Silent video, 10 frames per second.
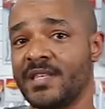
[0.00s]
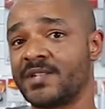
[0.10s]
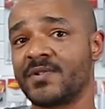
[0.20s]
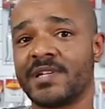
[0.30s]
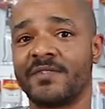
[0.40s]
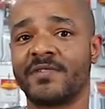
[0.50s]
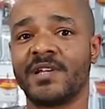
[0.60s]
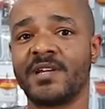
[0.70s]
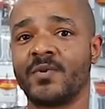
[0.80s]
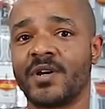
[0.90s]
This will
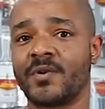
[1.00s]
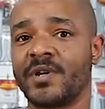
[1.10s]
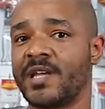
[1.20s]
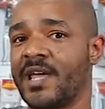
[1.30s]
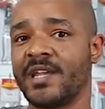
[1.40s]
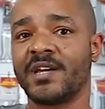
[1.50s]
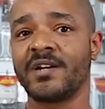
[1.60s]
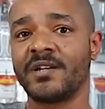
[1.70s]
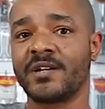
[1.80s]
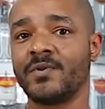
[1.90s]
definitely work with any
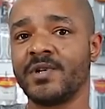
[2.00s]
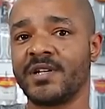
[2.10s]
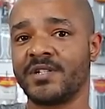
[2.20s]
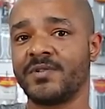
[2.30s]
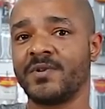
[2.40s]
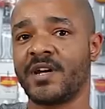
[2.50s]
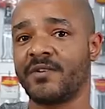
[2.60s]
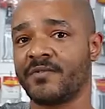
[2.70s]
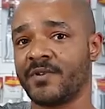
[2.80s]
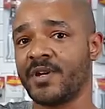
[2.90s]
color coolant you have.